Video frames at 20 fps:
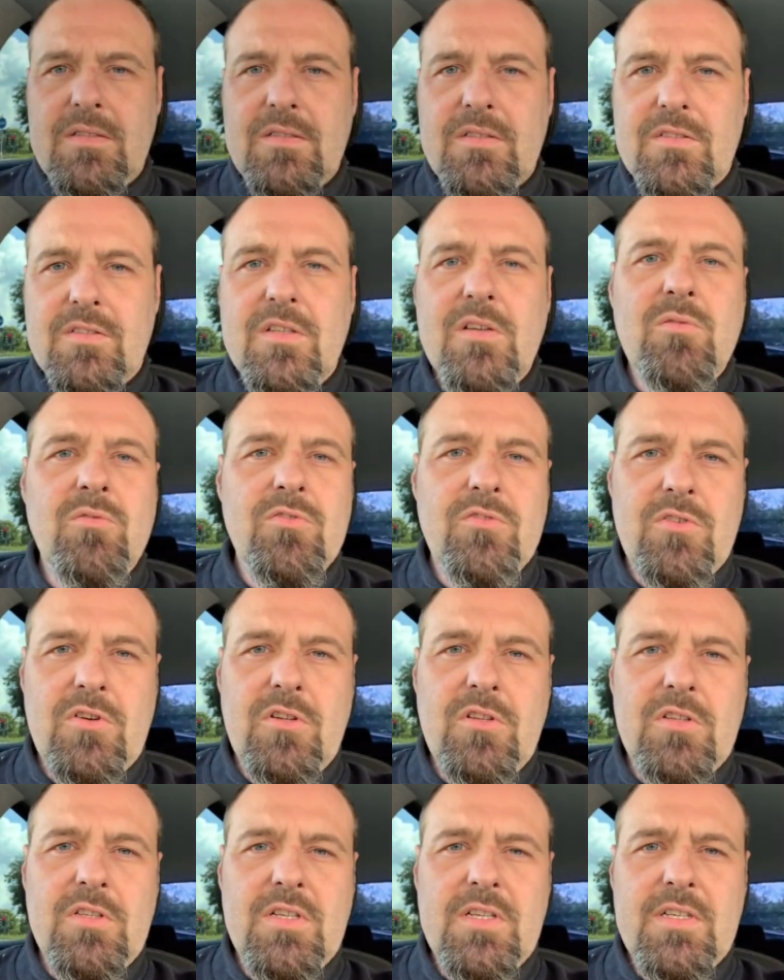So we're
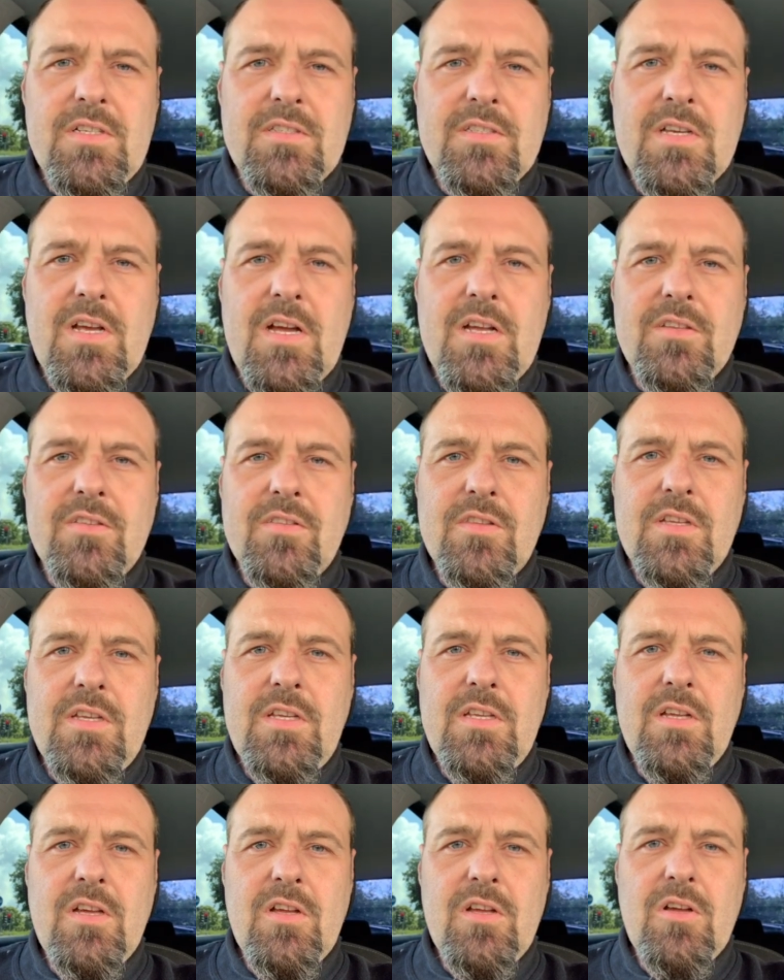all tired of
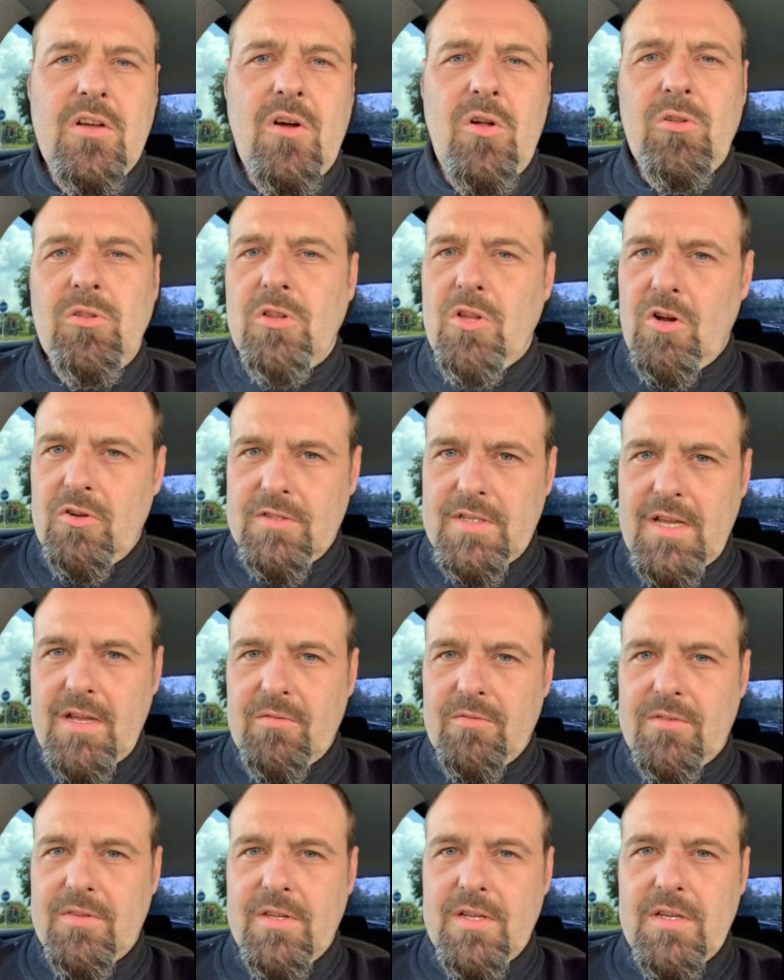the whole
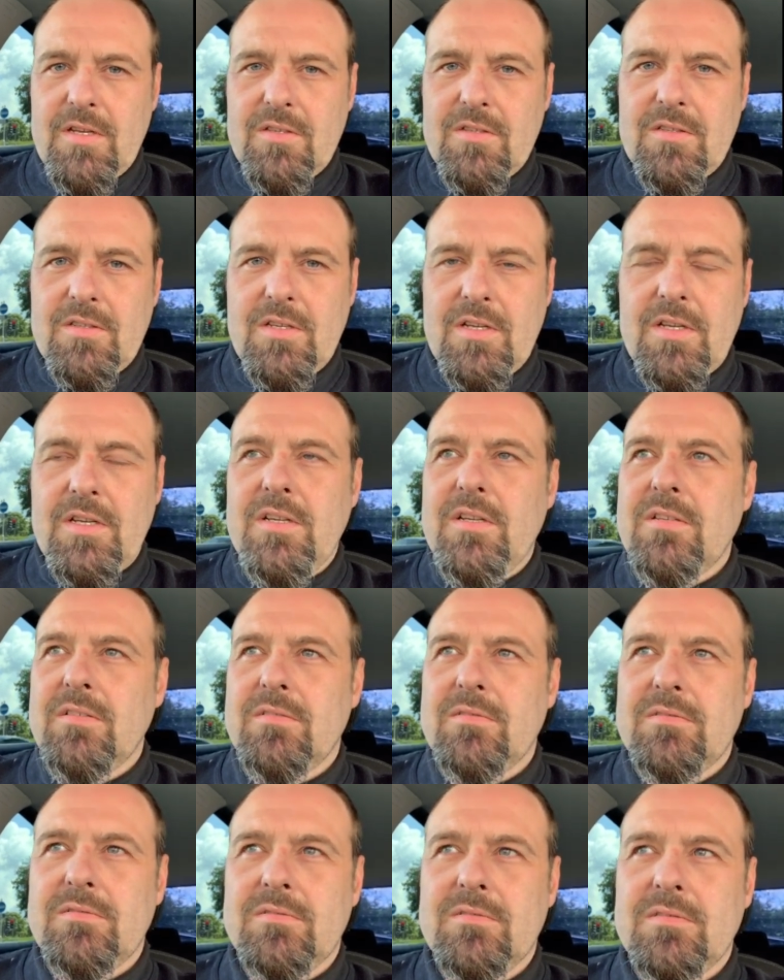lockdown thing, and I
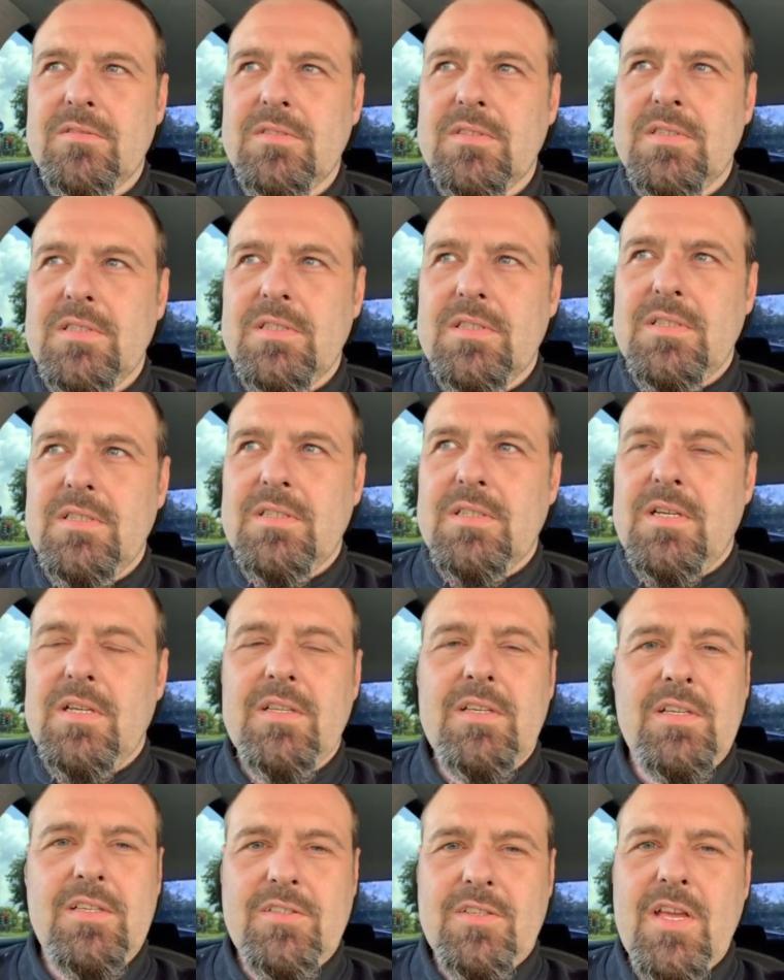
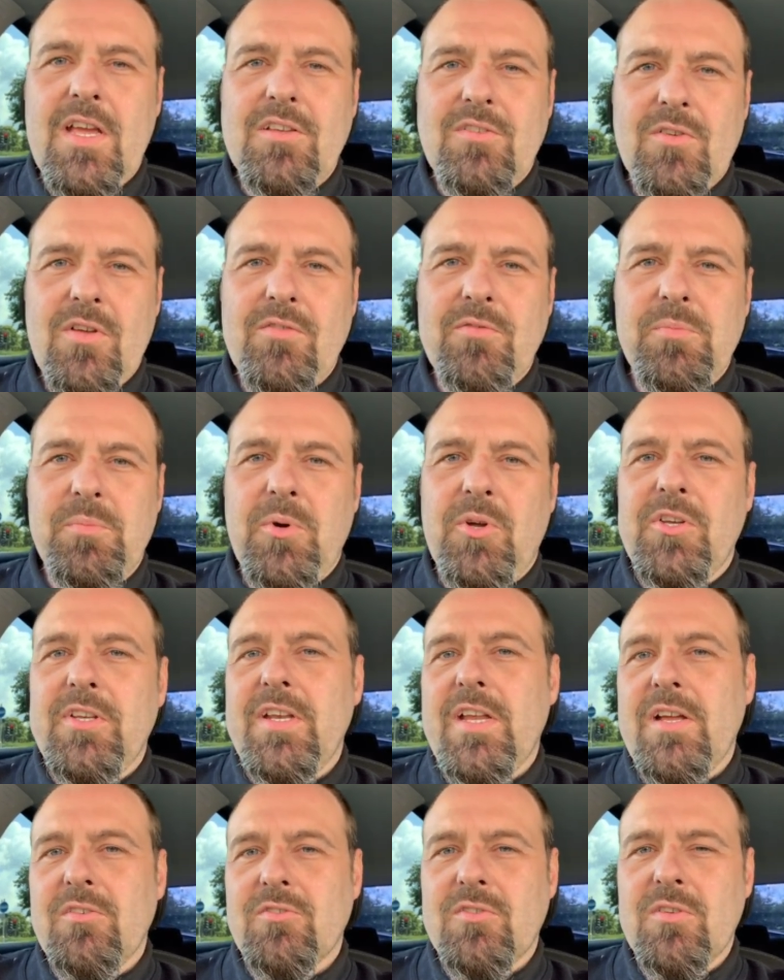think it's getting to everybody
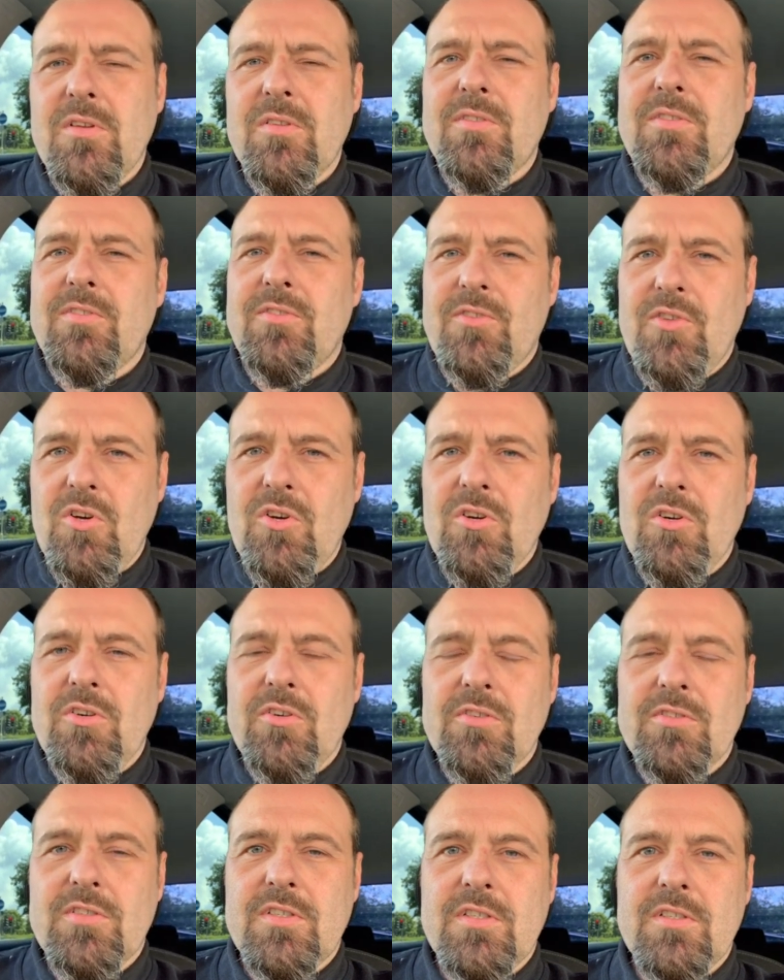now, so I
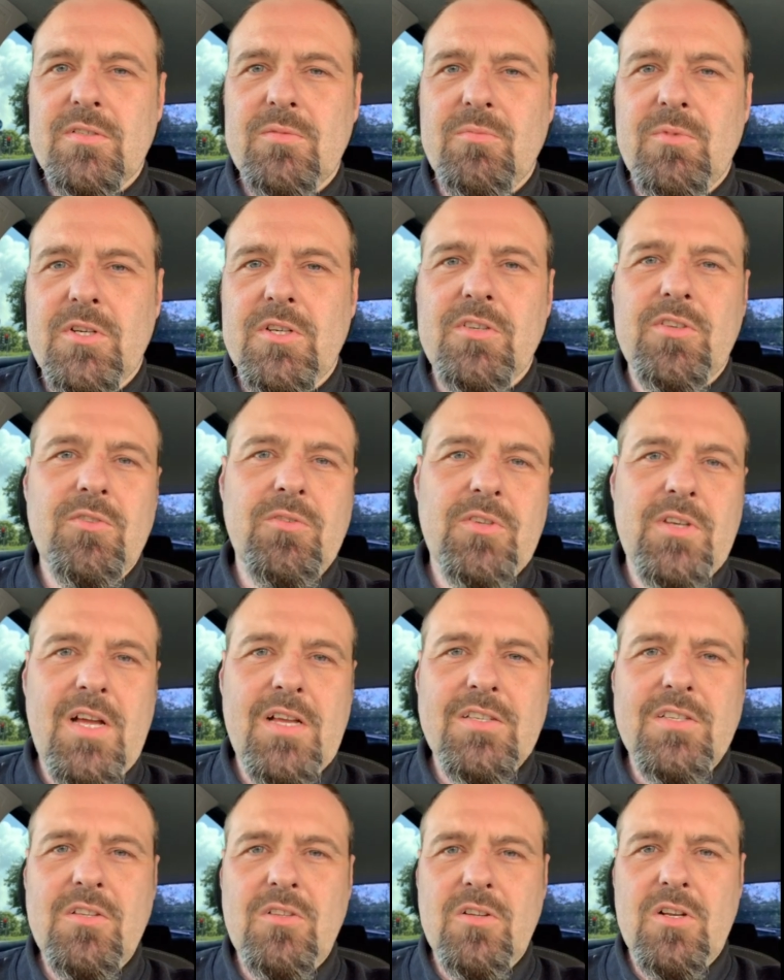thought we could do a
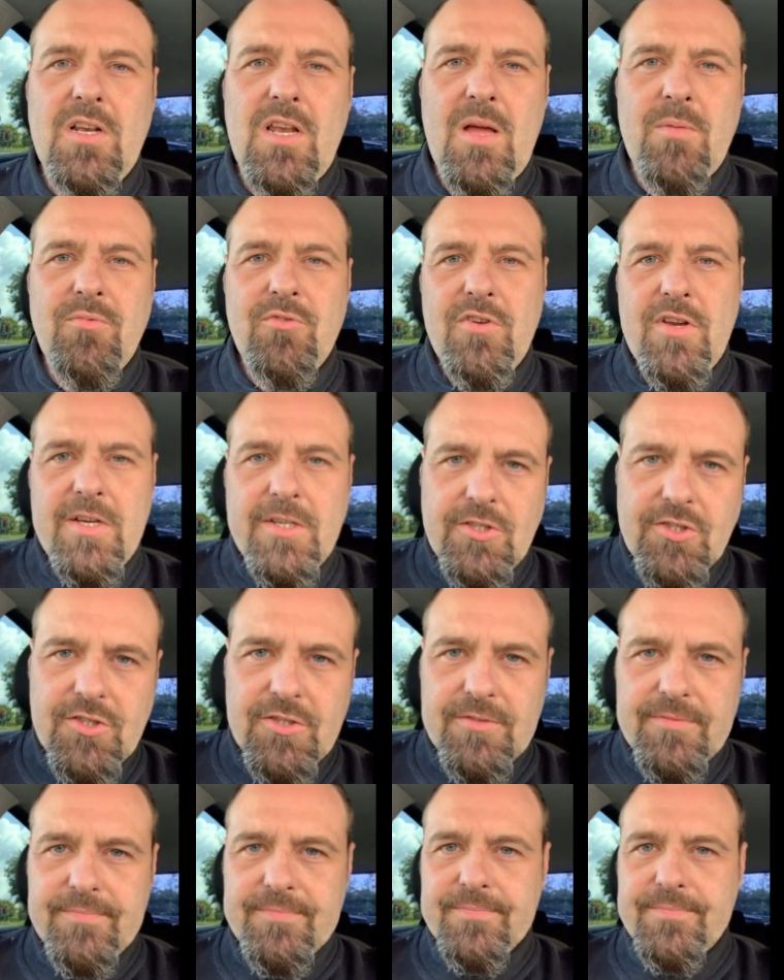nice little
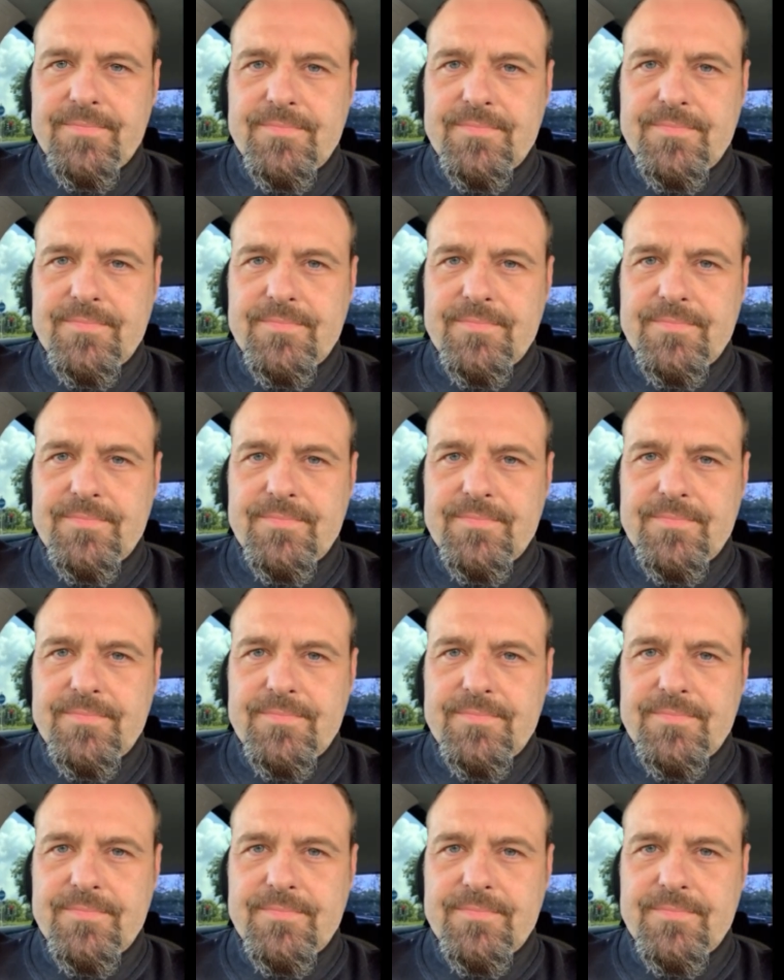collaboration.